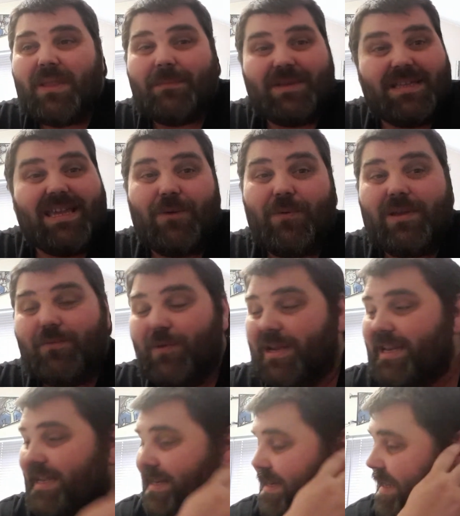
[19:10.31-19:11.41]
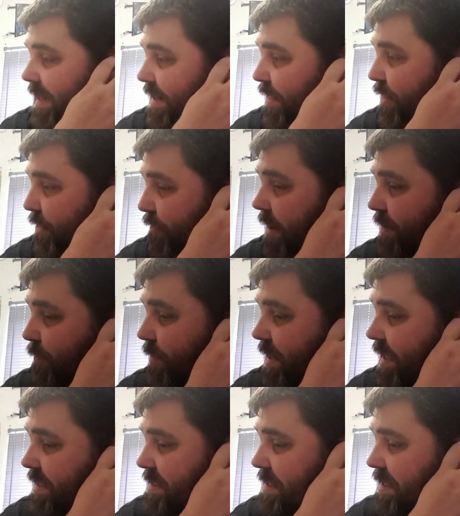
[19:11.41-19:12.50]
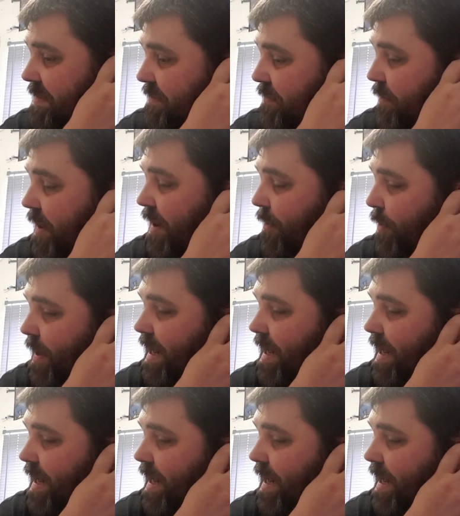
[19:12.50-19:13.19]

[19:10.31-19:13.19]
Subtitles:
But yeah, we need needle and thread, and we need to